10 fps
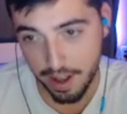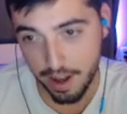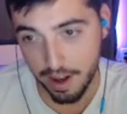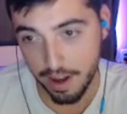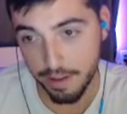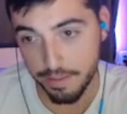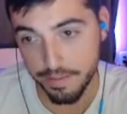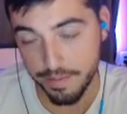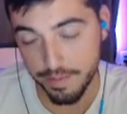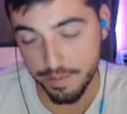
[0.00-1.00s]
Um,
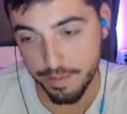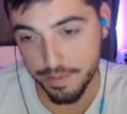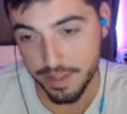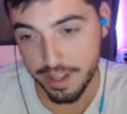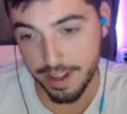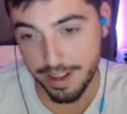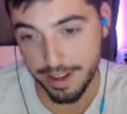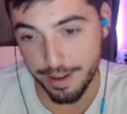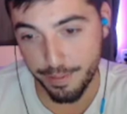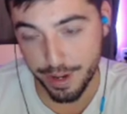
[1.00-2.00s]

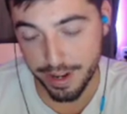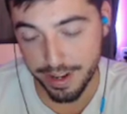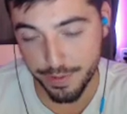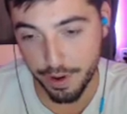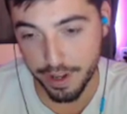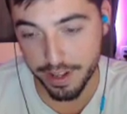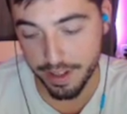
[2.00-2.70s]
but it is funny,